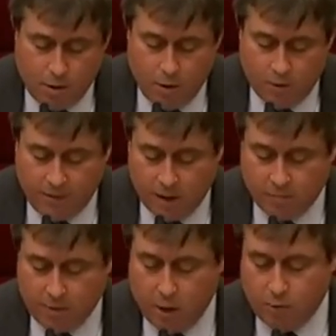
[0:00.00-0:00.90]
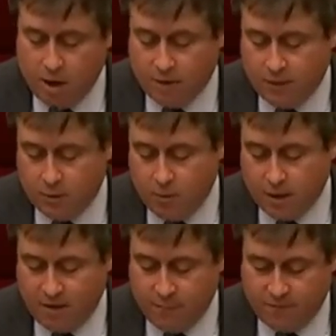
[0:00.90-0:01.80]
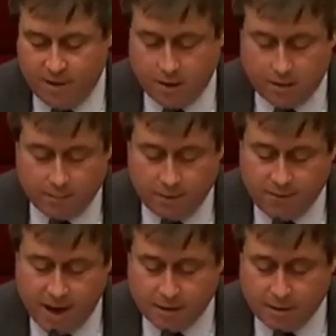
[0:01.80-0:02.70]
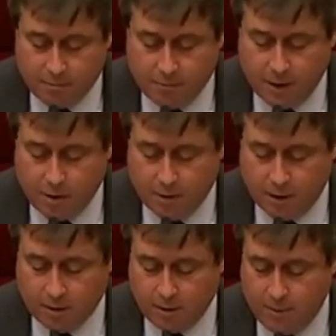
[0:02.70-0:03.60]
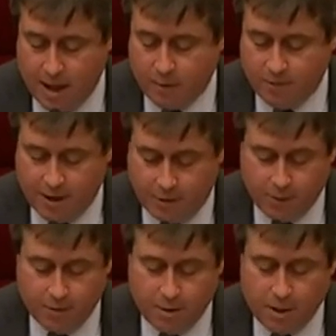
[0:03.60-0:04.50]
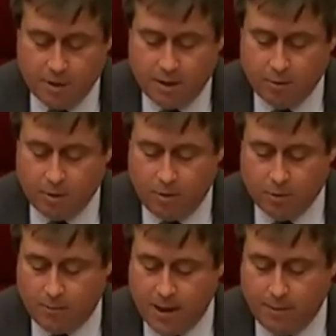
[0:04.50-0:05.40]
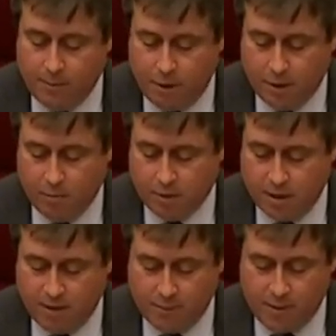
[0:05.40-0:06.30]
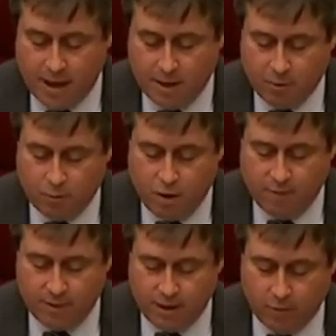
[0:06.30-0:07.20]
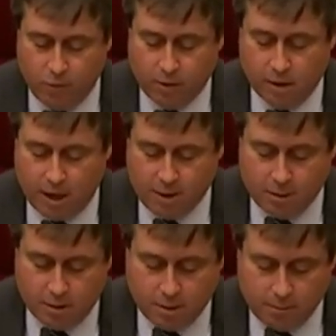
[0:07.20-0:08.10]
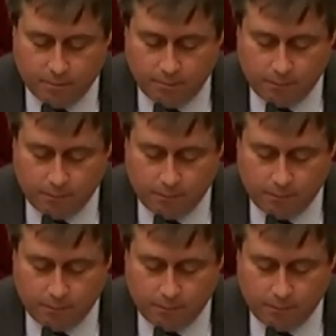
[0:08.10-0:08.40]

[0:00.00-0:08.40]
All of this with no direct Victorian government funding. In fact, when they contacted the Department of Health, they were told department policy was to never partner with private health organisations.